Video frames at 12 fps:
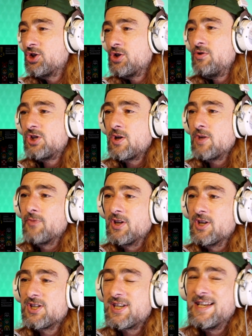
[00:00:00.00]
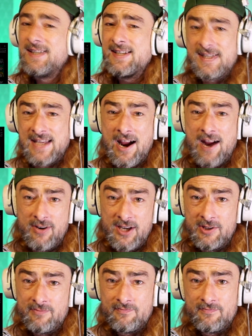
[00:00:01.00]
choose something that's easy to
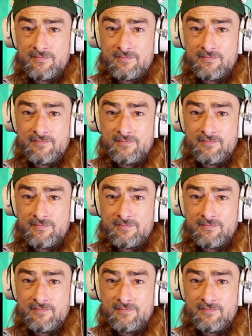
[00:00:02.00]
carry.